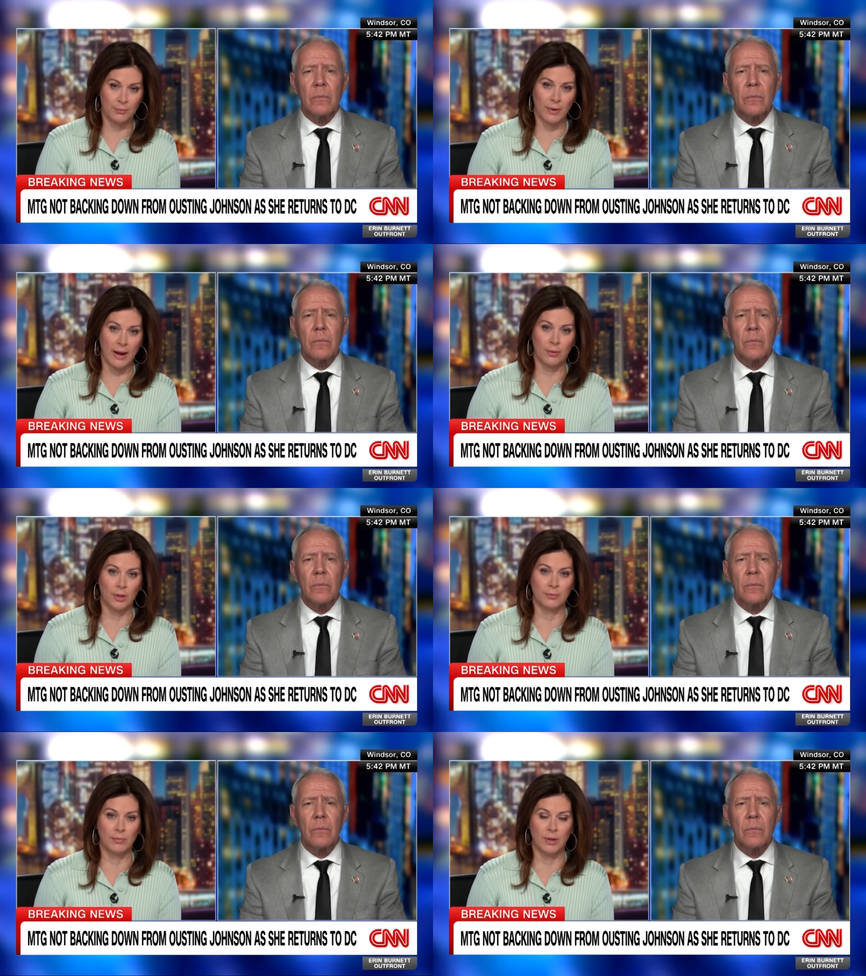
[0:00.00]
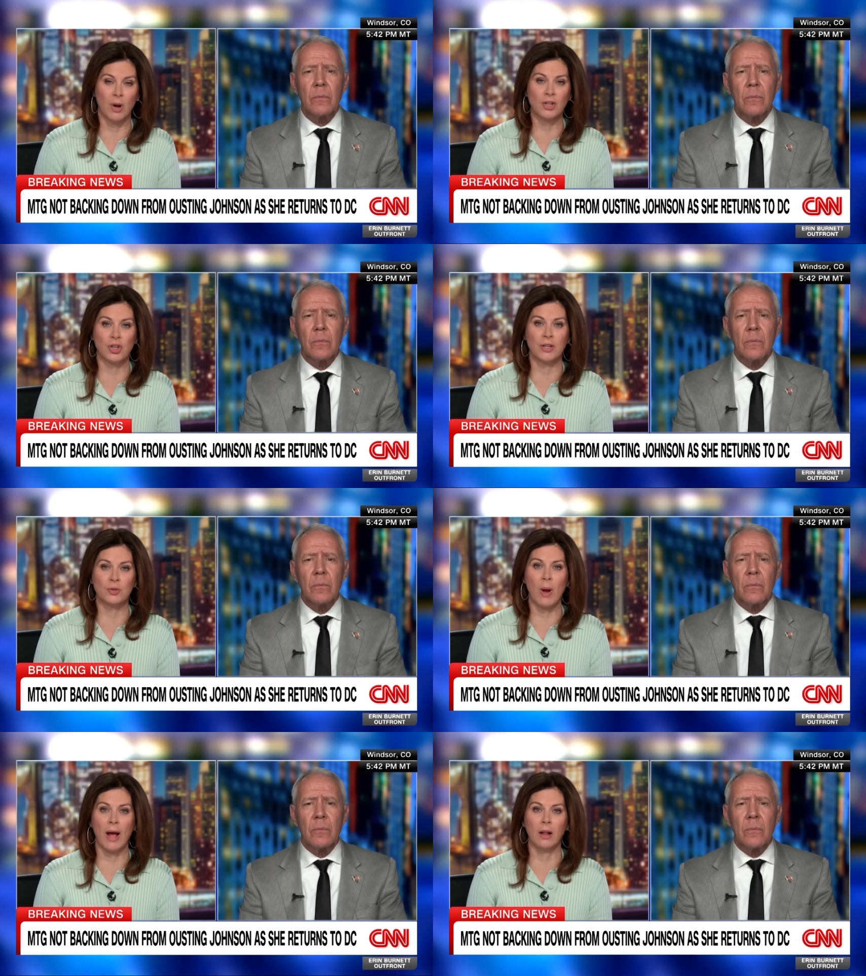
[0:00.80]
Speaker 1: and viral in, in Russia as
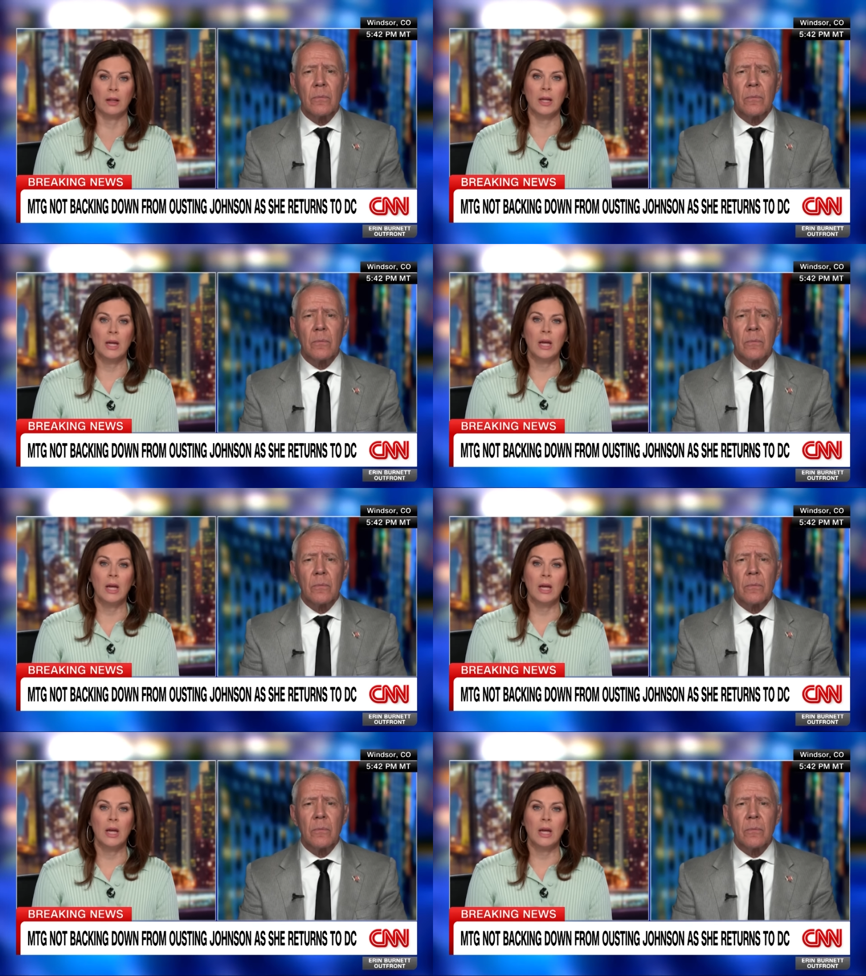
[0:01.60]
well.